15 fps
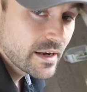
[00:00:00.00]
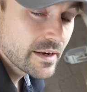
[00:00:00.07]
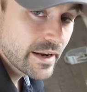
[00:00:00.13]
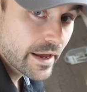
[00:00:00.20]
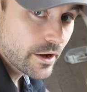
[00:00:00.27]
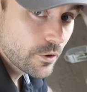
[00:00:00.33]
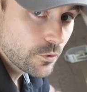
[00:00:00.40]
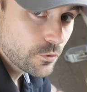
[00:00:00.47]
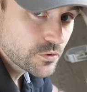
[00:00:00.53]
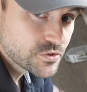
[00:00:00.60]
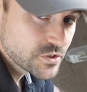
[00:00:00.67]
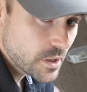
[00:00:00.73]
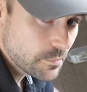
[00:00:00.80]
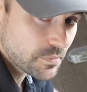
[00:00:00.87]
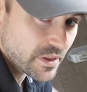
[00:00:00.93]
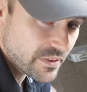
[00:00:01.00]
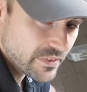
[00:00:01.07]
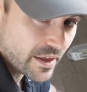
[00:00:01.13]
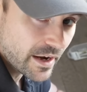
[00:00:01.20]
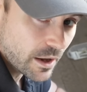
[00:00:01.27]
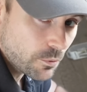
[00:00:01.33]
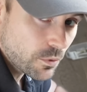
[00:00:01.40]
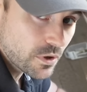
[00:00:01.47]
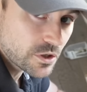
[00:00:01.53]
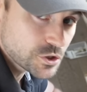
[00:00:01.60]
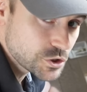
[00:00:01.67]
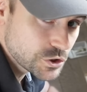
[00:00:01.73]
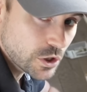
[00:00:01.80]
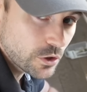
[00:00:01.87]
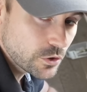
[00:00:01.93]
Now, something that I wanna
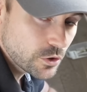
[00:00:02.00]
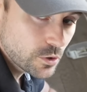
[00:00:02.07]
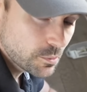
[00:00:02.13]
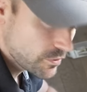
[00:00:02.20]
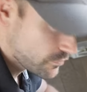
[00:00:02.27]
show you